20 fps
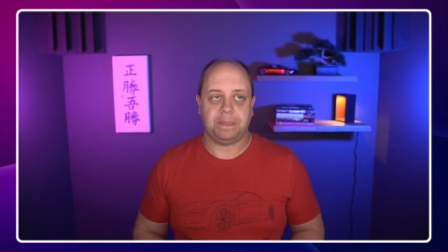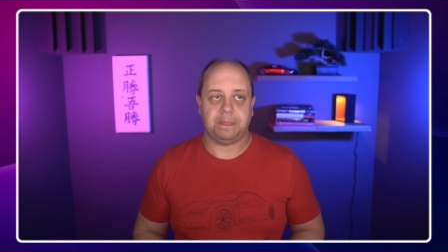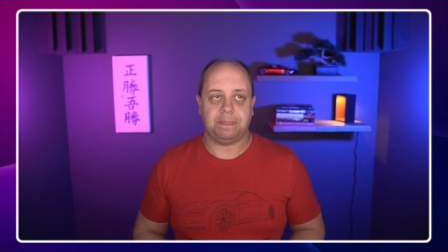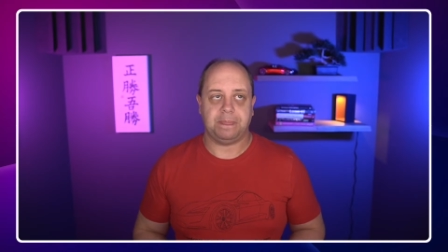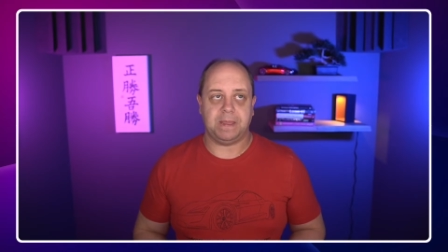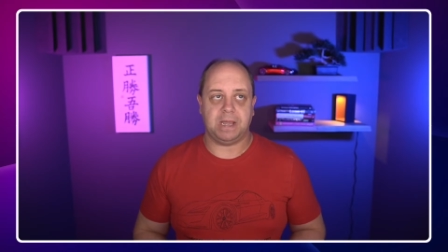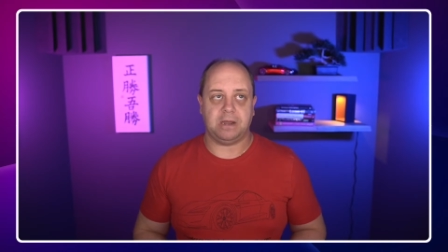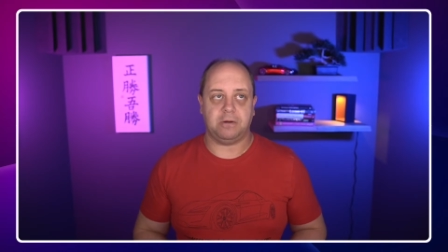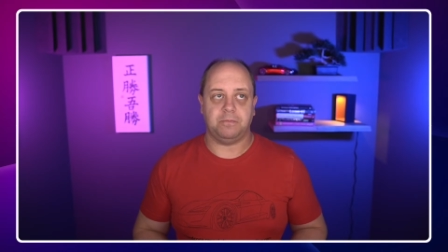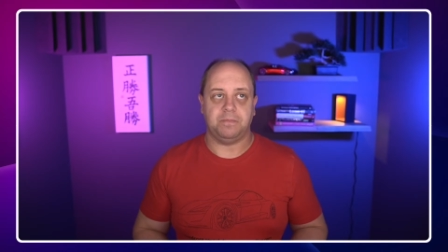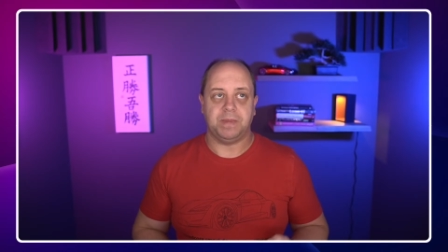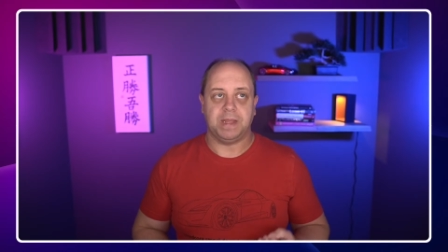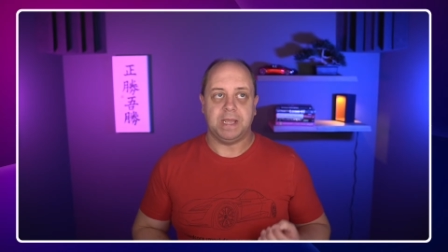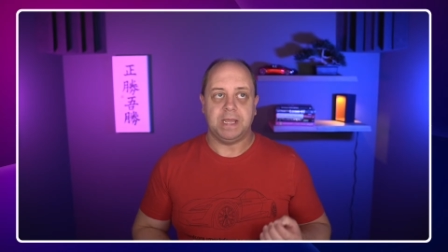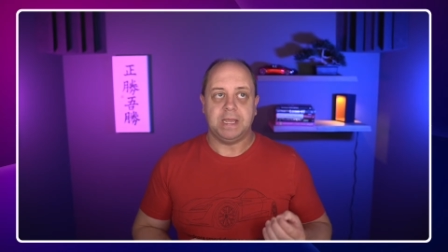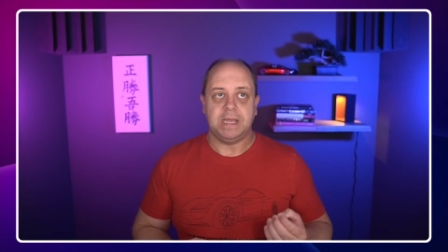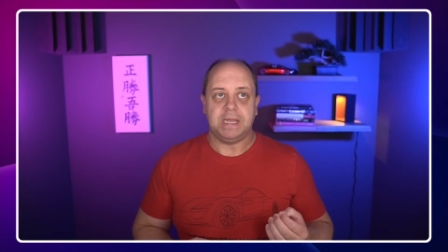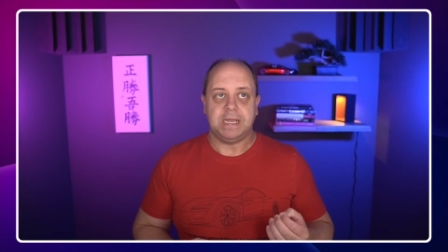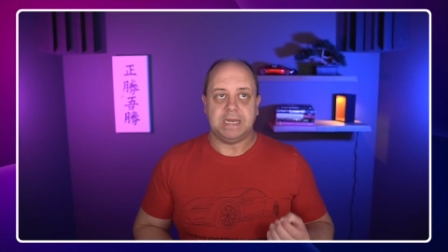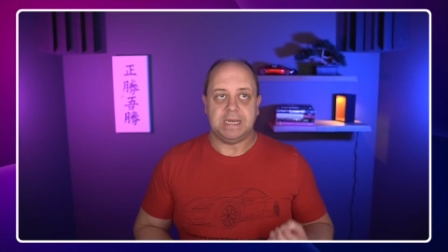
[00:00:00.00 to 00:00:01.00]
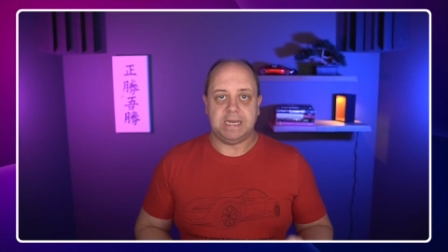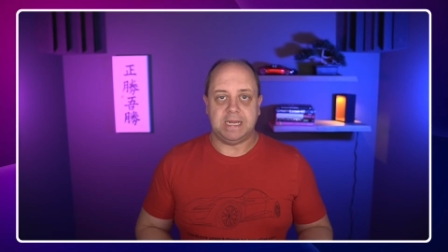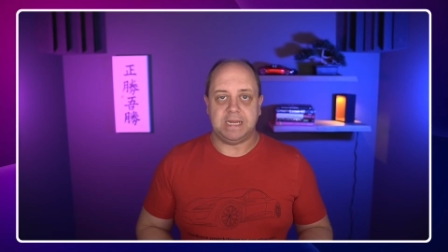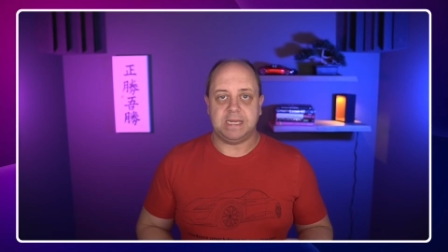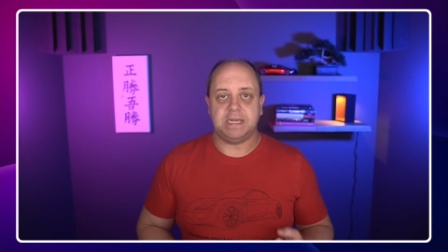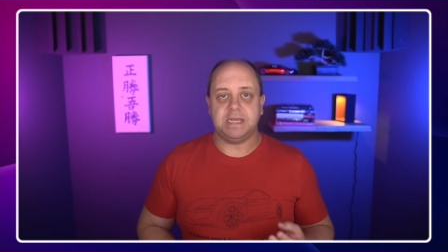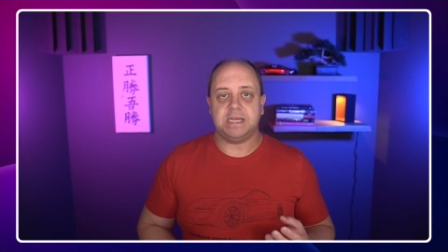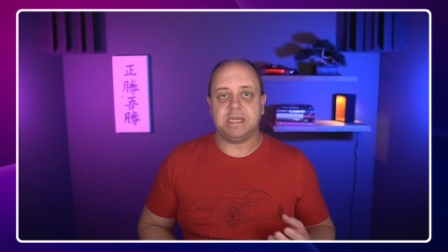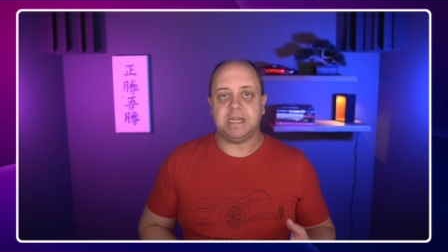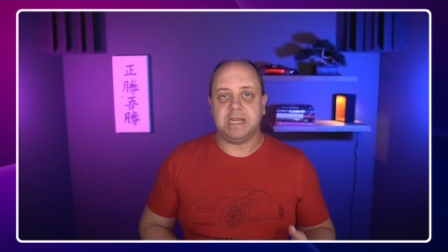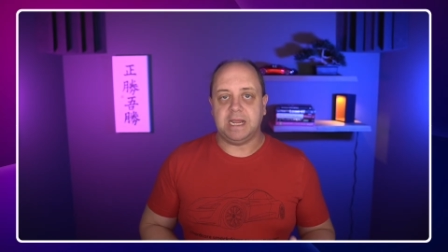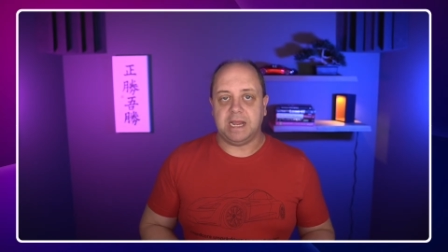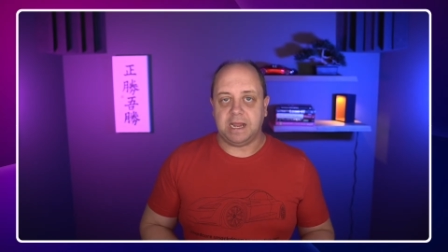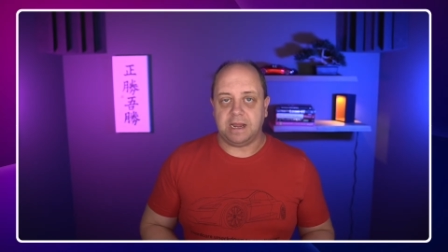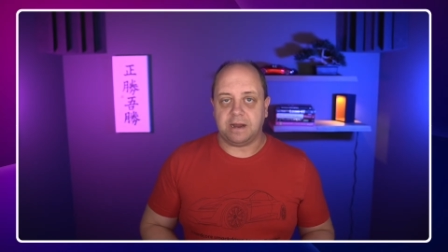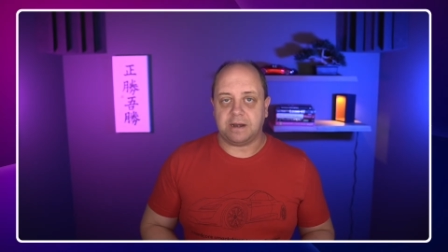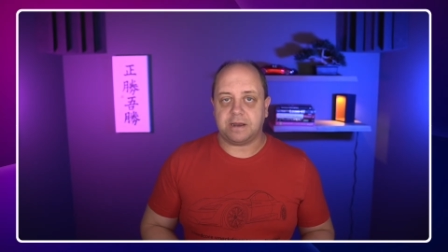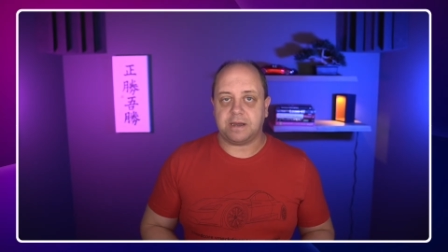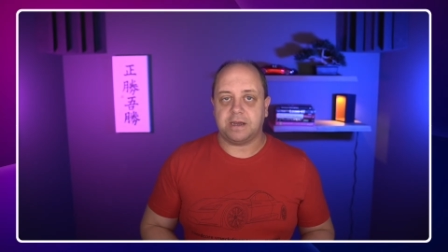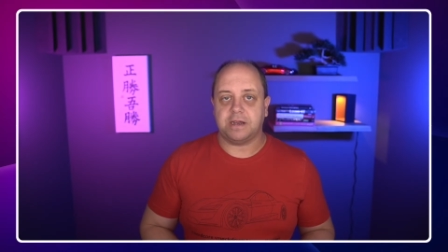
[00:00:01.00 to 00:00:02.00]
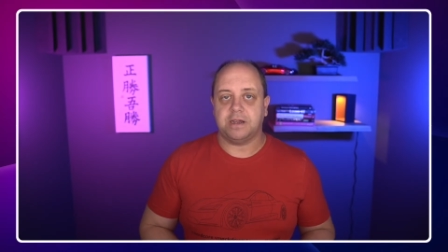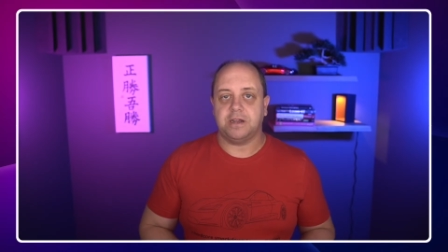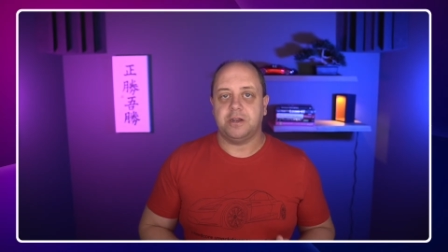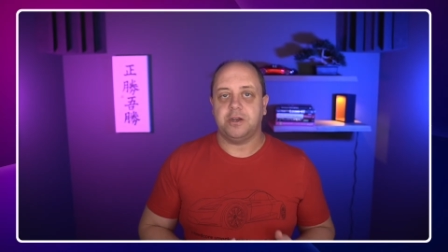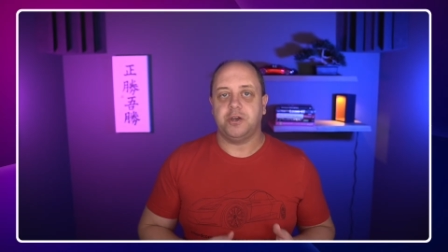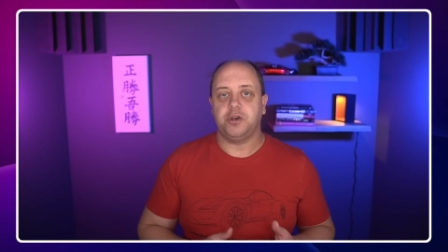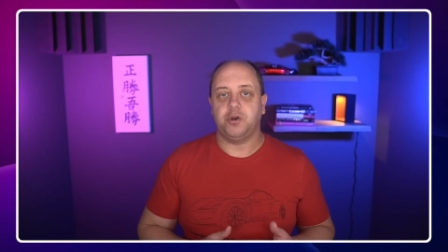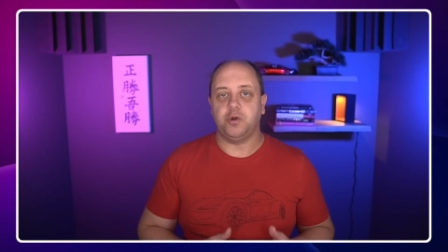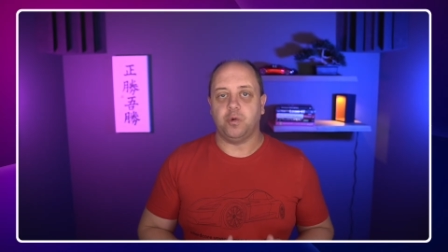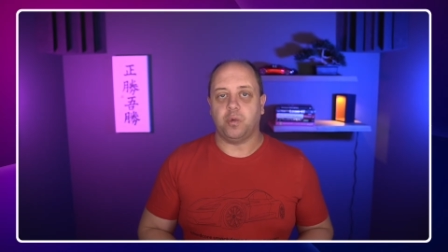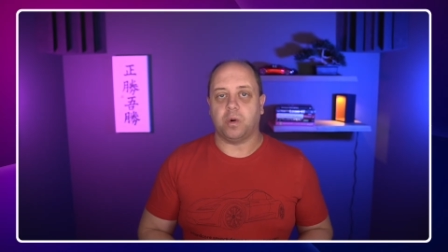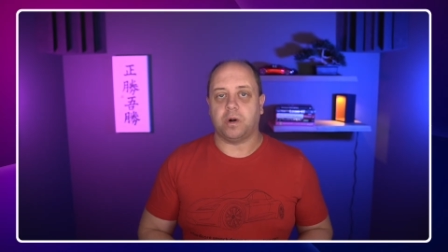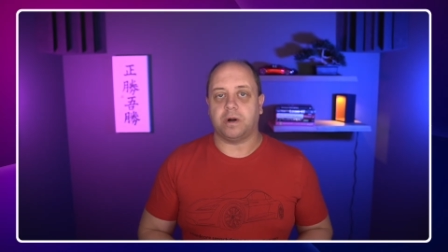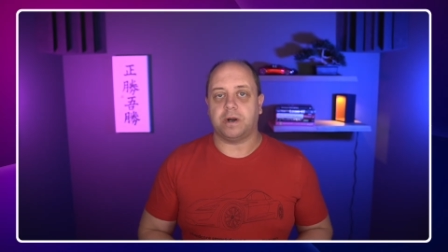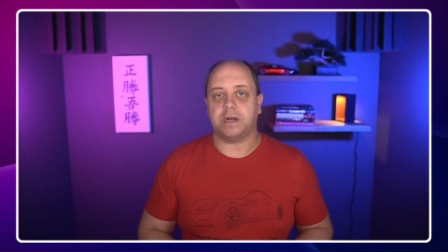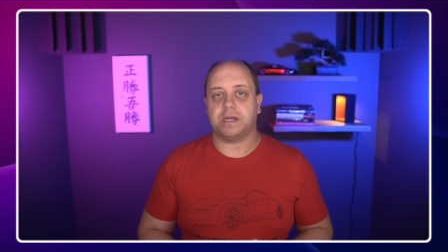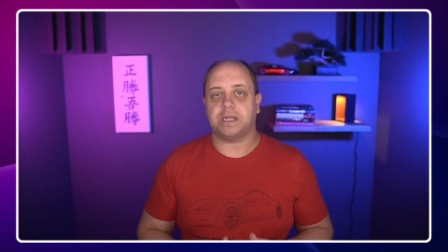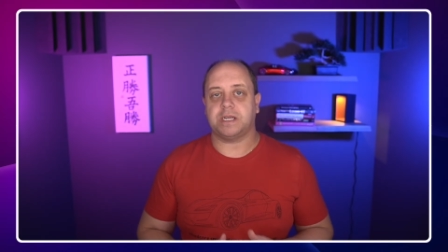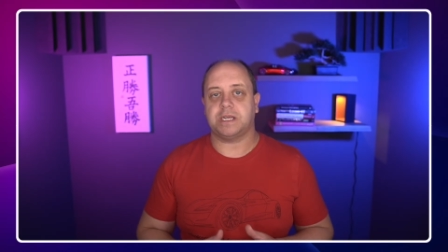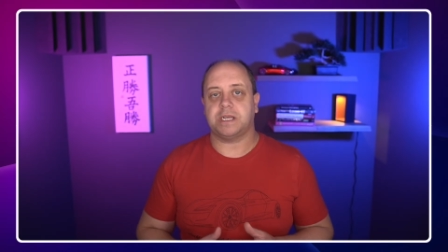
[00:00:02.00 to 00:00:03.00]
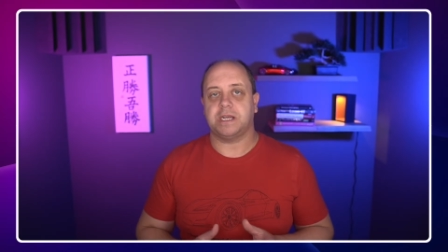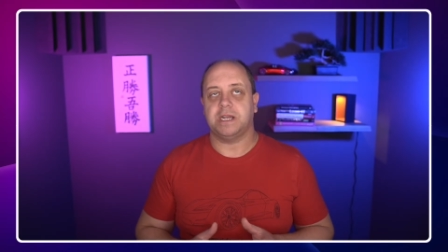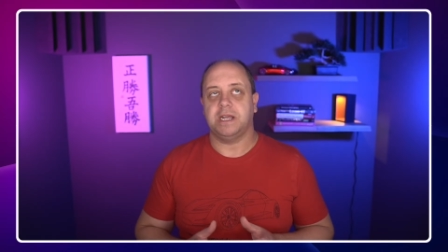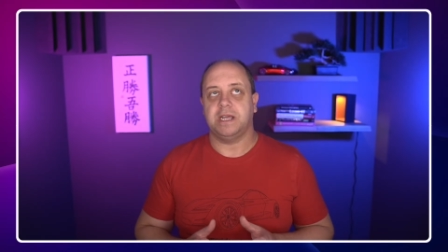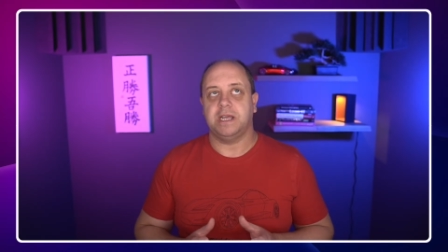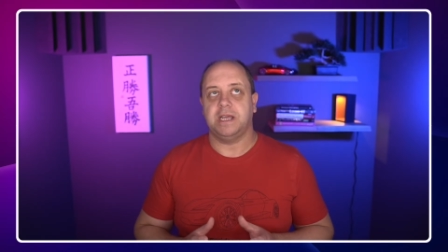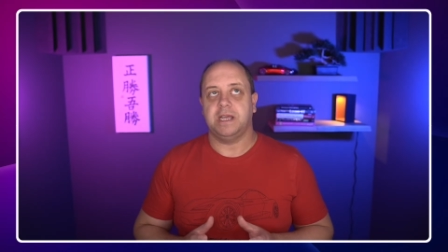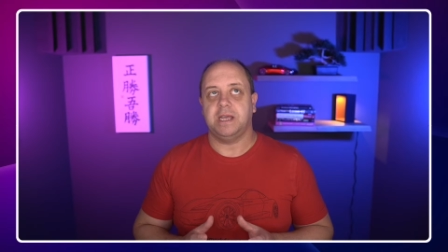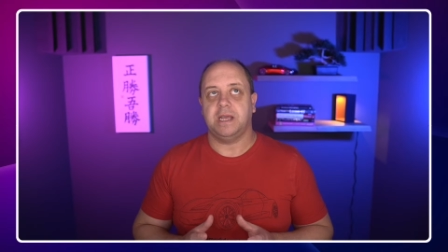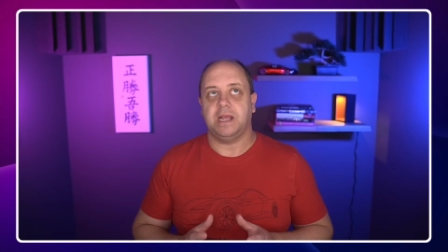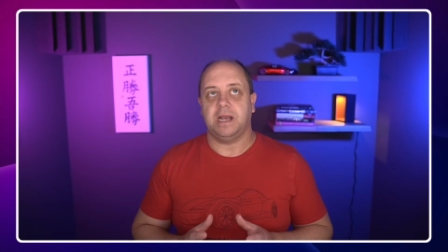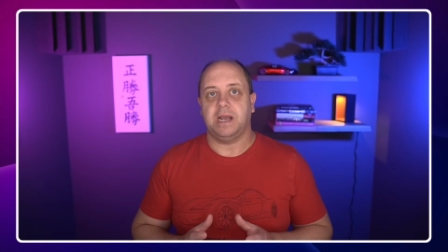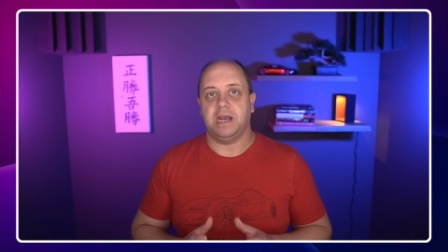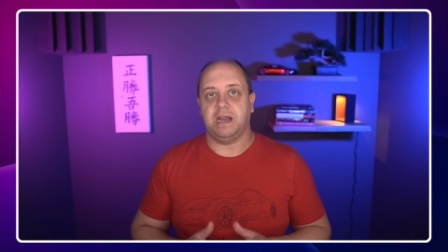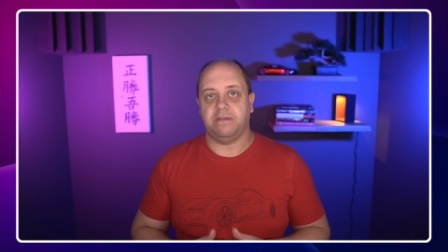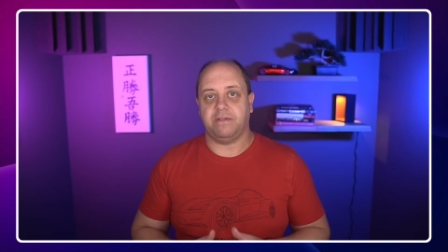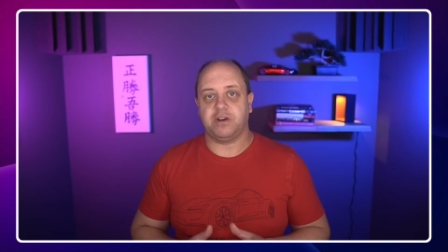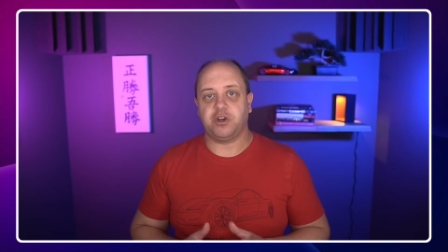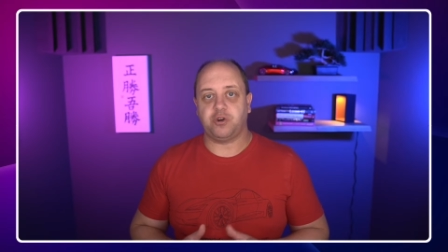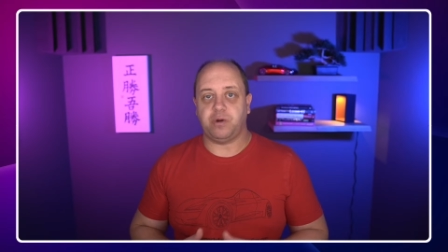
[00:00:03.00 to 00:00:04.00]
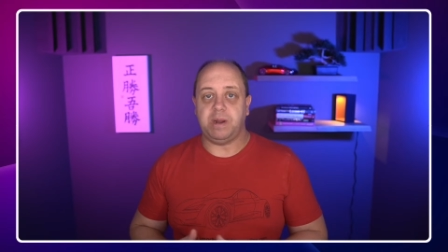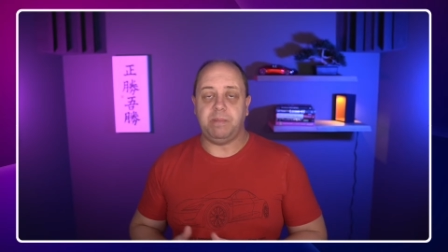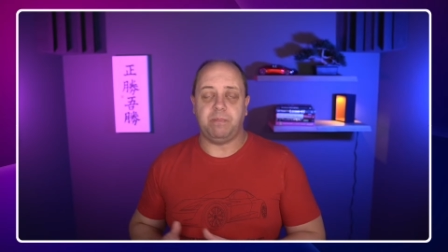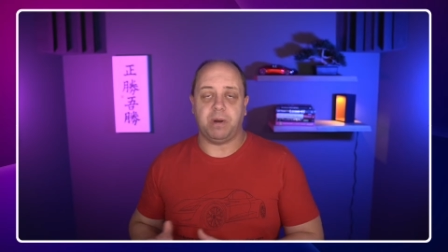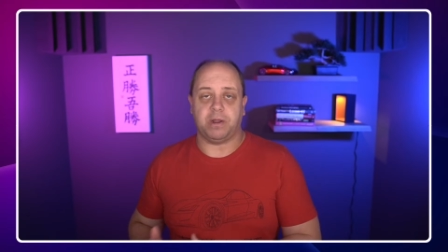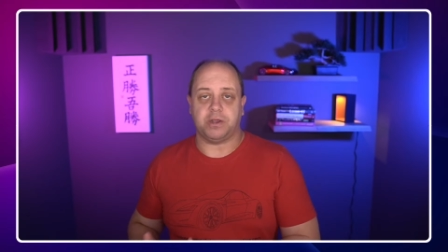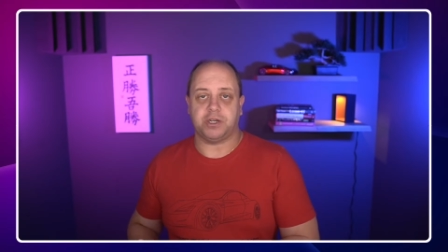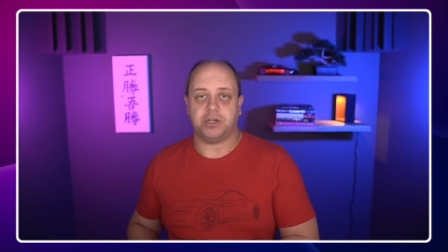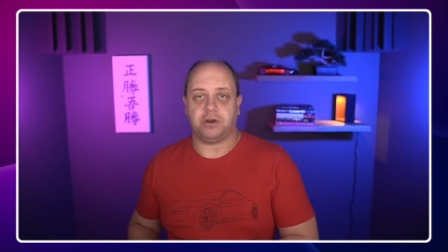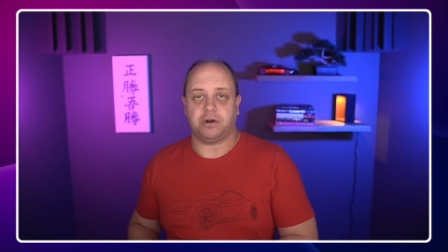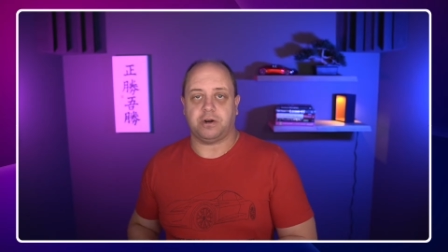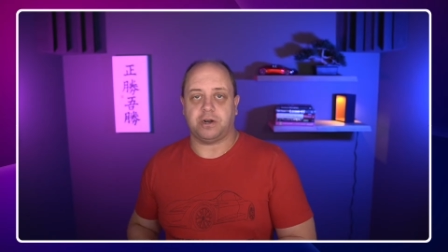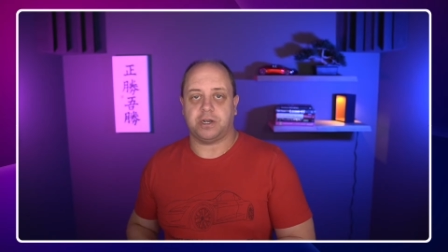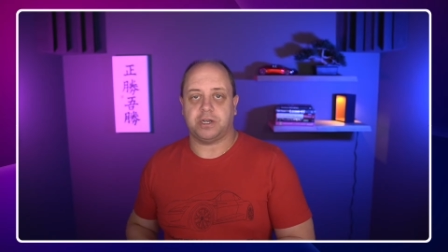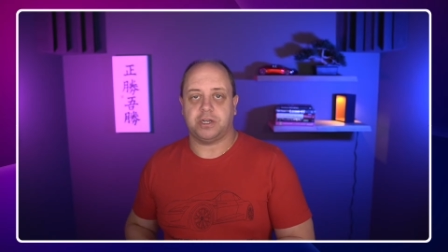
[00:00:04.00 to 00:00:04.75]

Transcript: Now, this is geared towards level 3 plus cars.